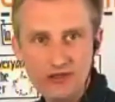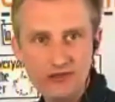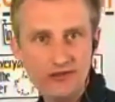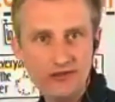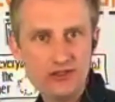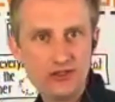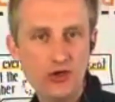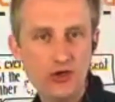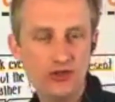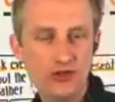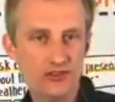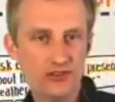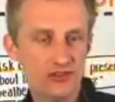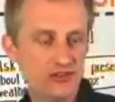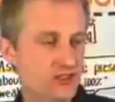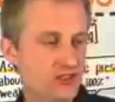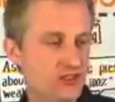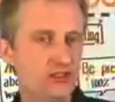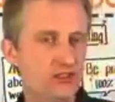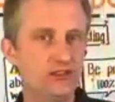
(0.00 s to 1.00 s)
content
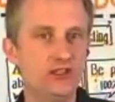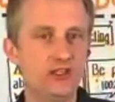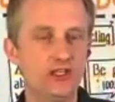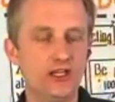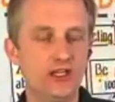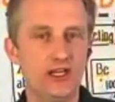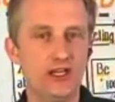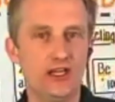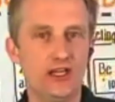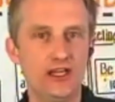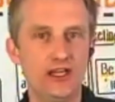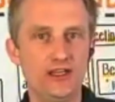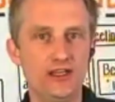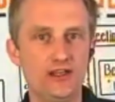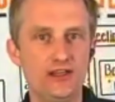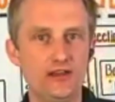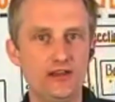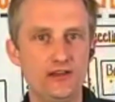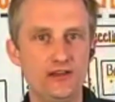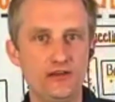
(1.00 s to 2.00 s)
here
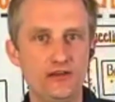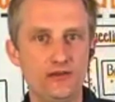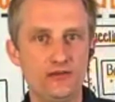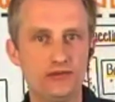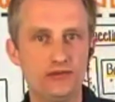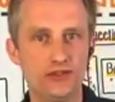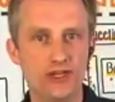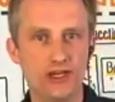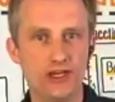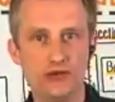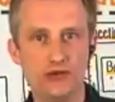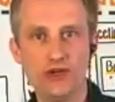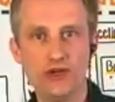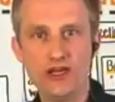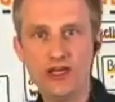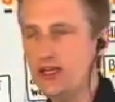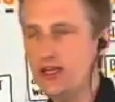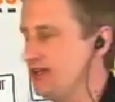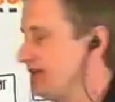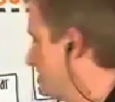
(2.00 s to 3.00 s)
for now
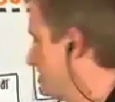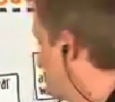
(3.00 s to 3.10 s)
and